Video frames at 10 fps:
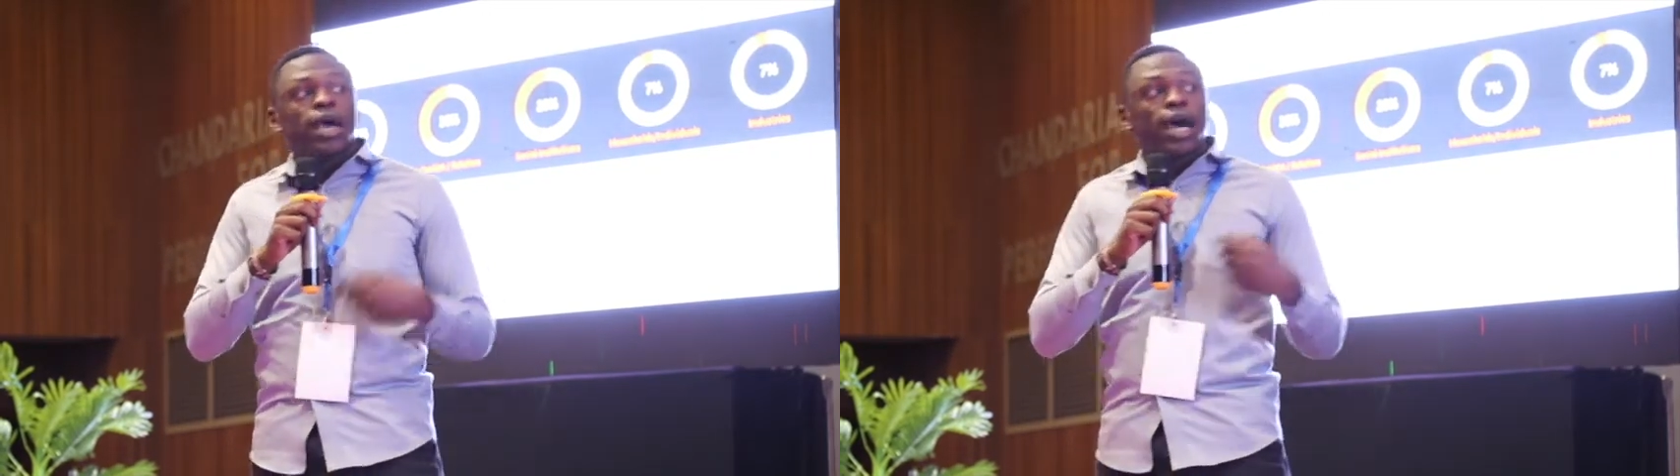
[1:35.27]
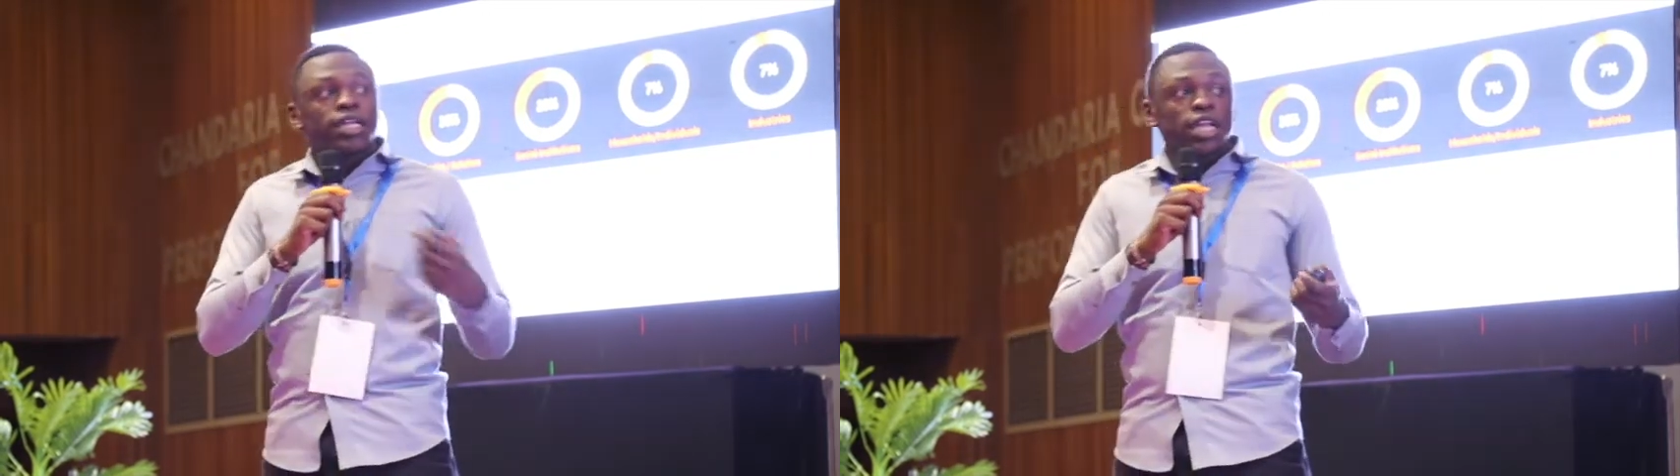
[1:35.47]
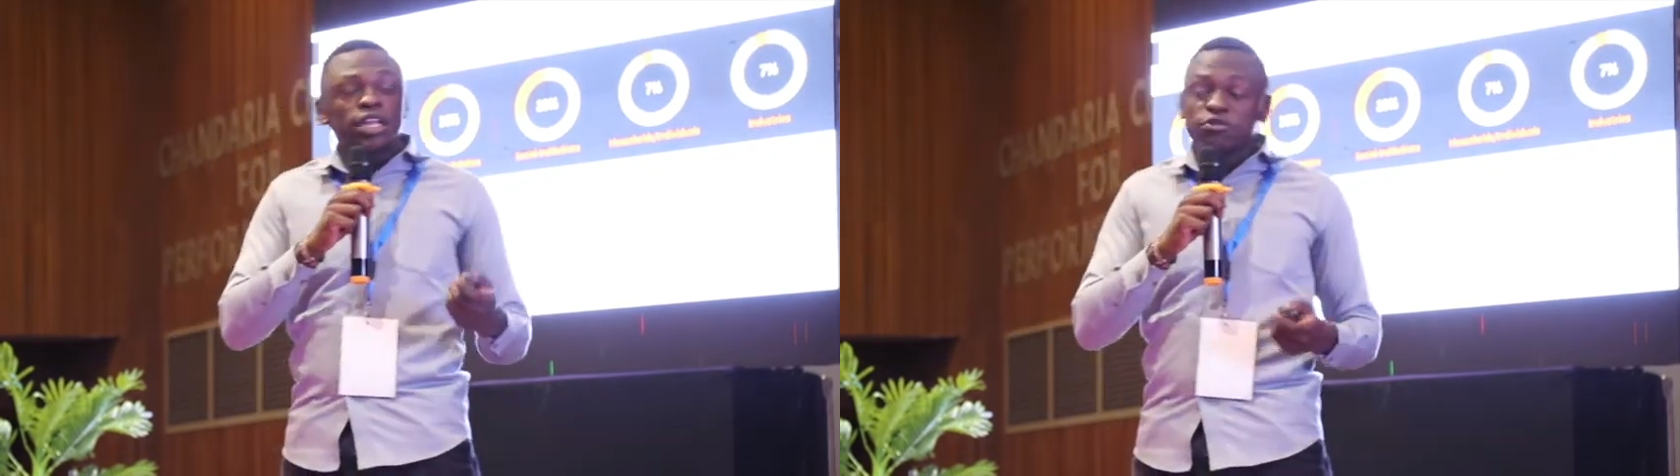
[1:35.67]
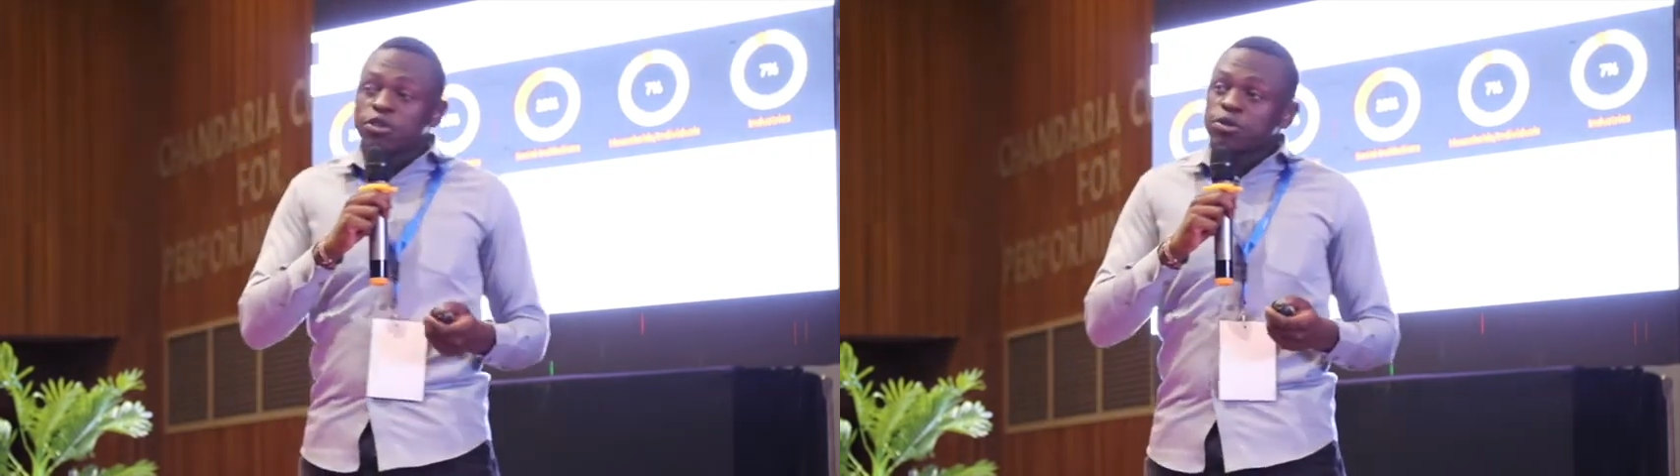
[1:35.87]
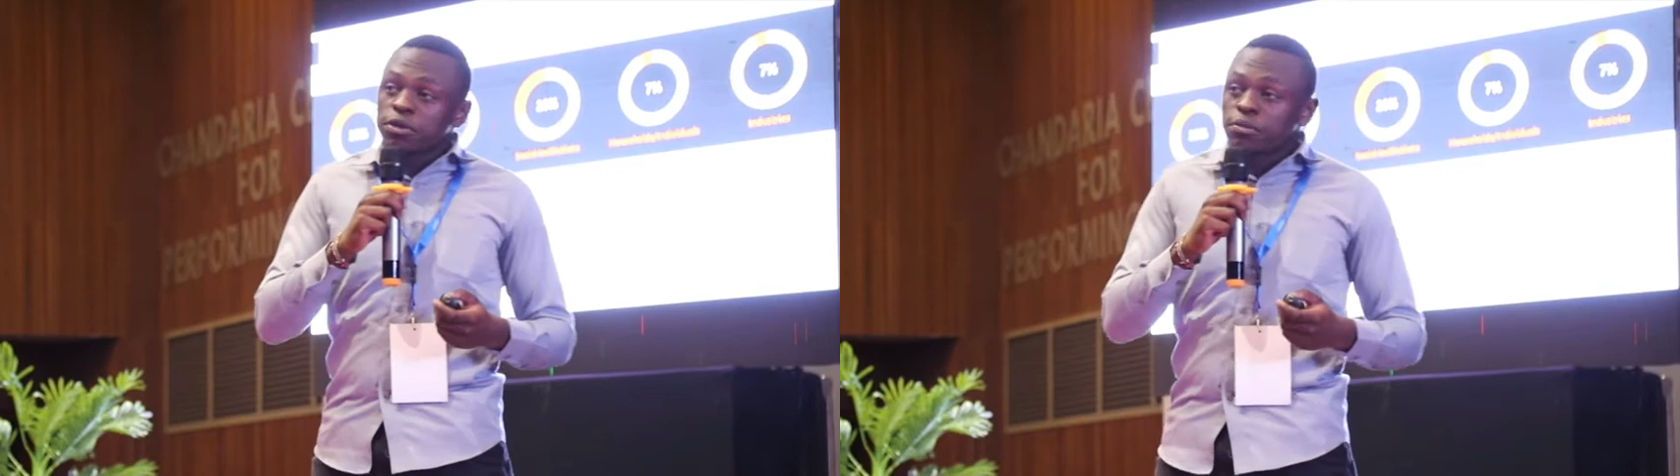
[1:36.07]
and deliver
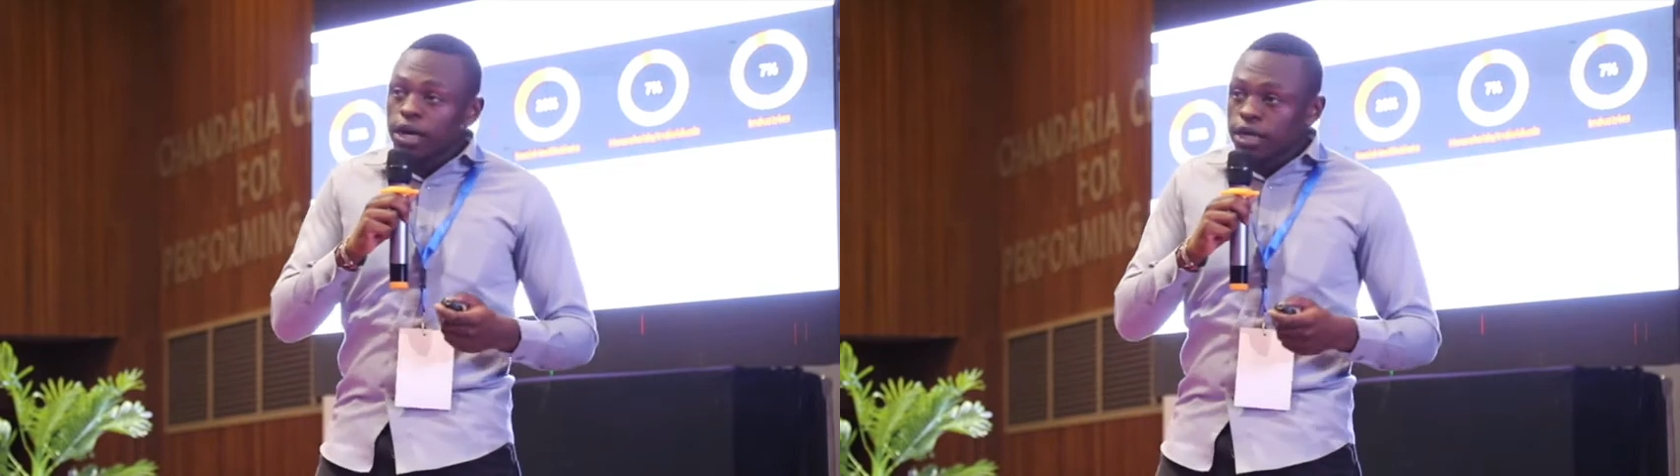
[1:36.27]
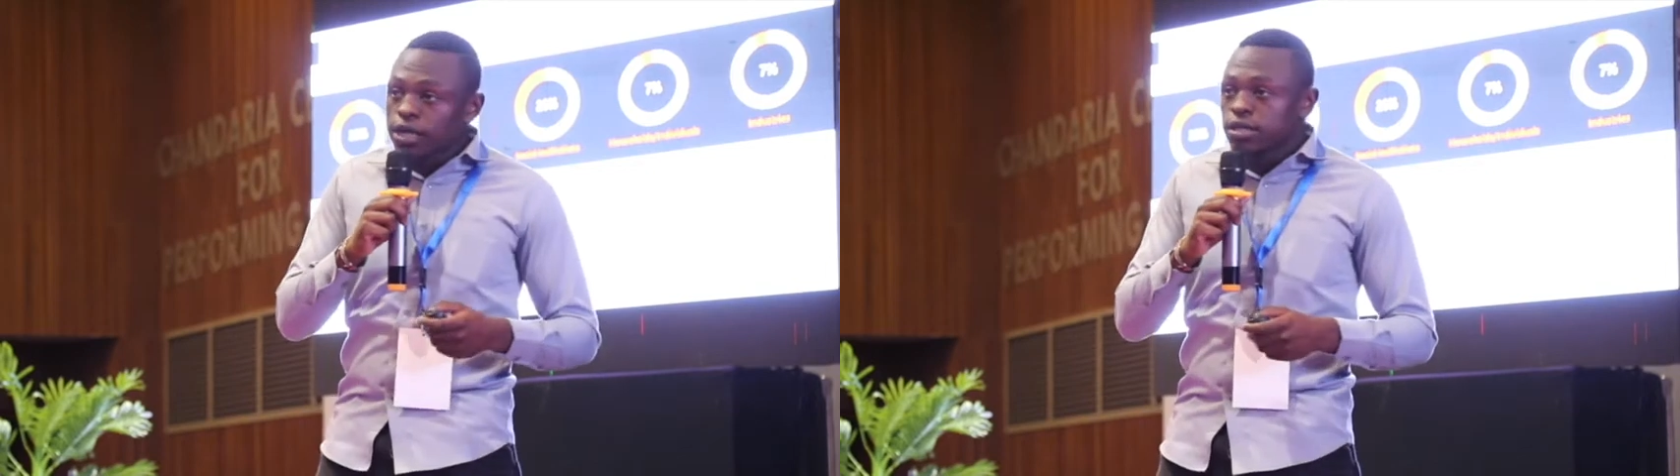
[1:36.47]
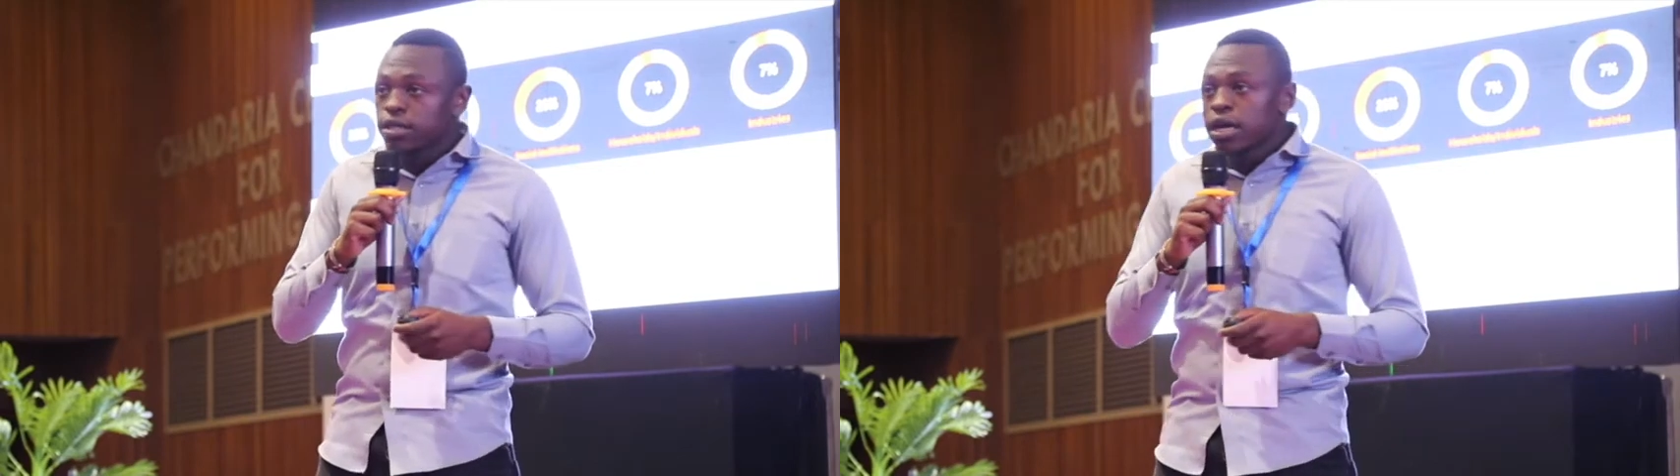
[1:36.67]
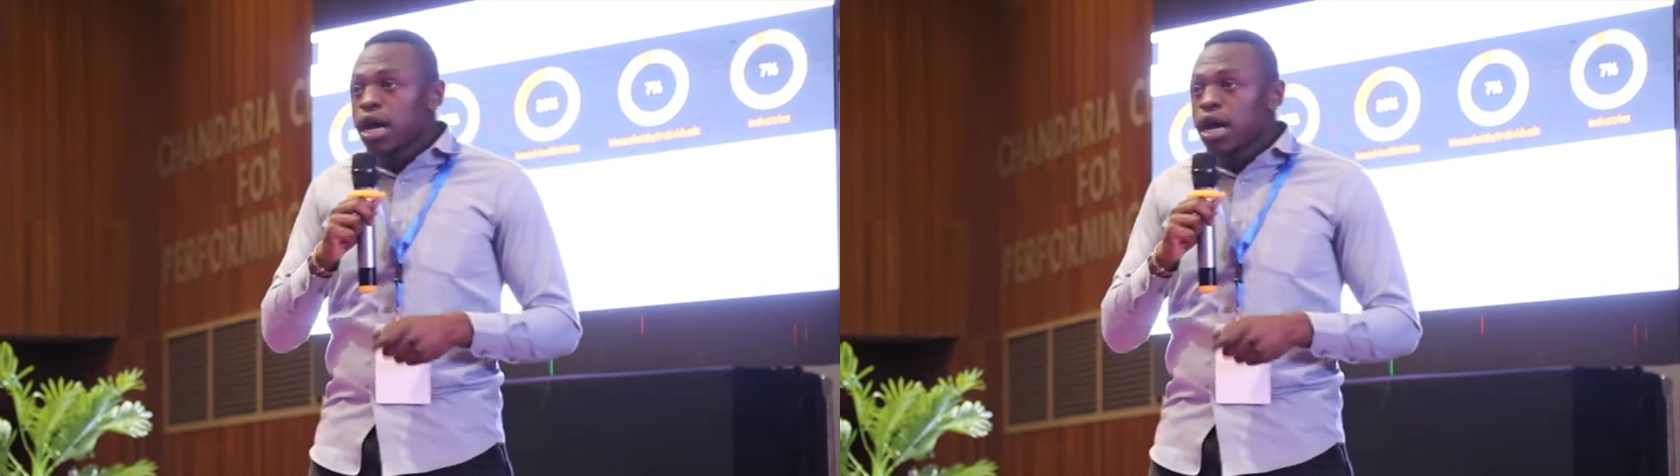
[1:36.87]
to the market.